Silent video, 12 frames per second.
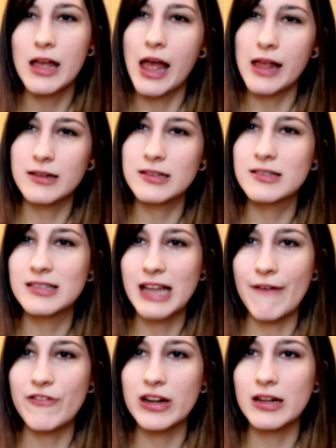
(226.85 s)
it's
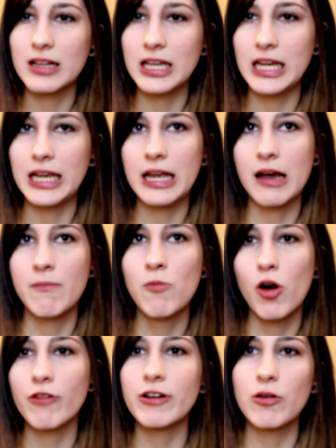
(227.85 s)
definitely
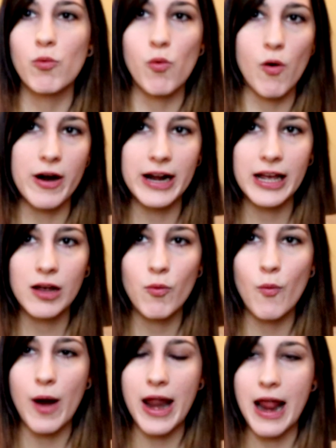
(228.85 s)
more
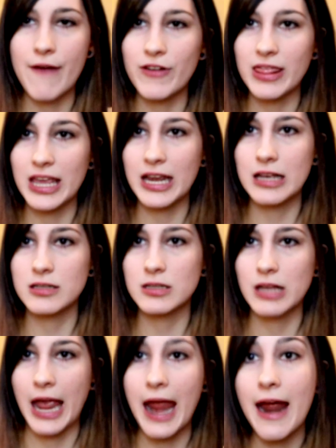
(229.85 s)
rewarding when everything
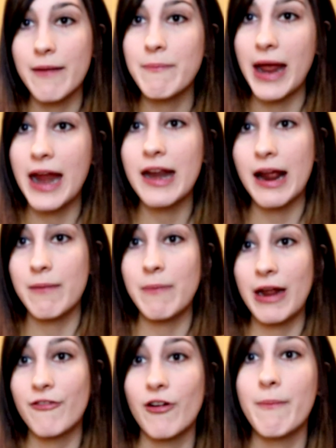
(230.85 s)
is handmade and
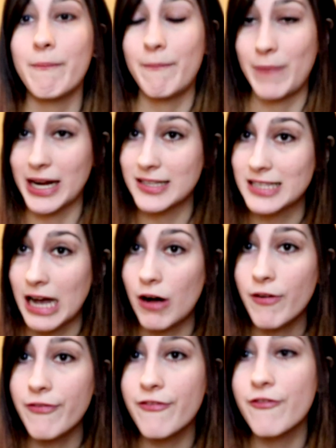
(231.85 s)
made from
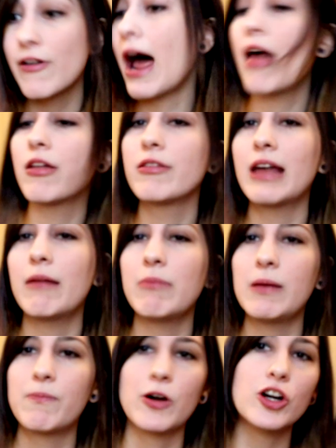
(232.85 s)
myself rather than
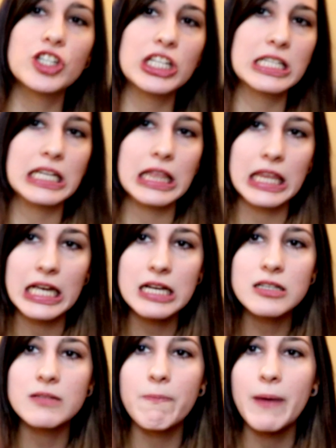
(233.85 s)
me purchasing
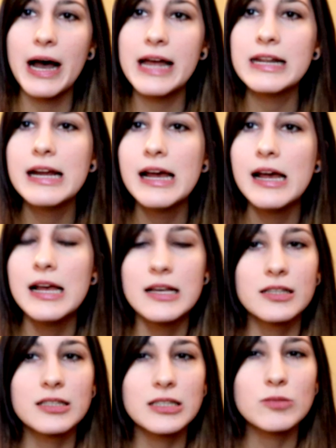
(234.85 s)
things. But
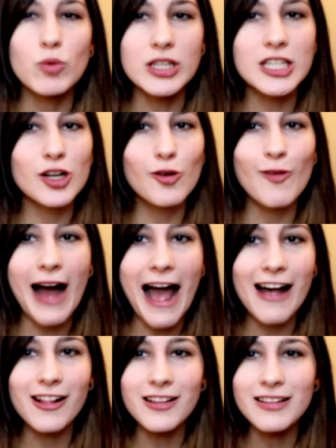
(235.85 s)
once in a
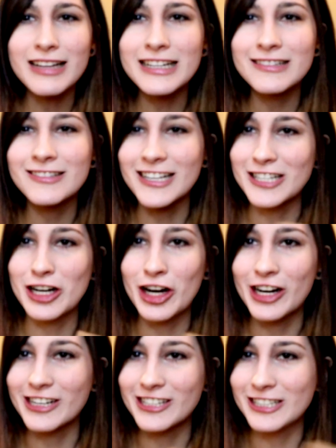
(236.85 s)
while, it doesn't
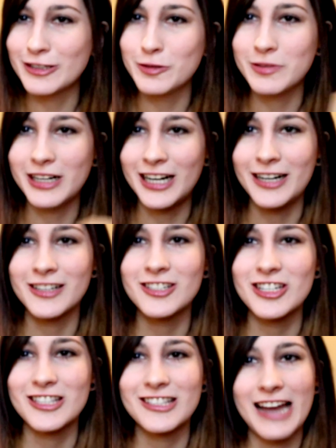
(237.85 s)
hurt to
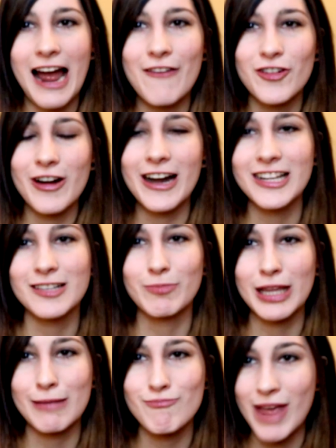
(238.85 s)
just have already
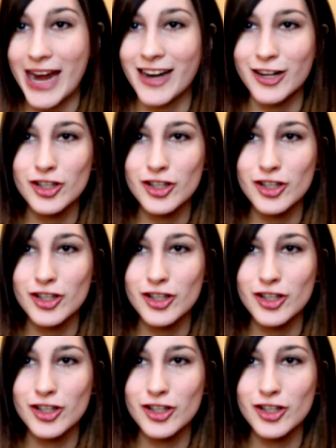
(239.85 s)
something made.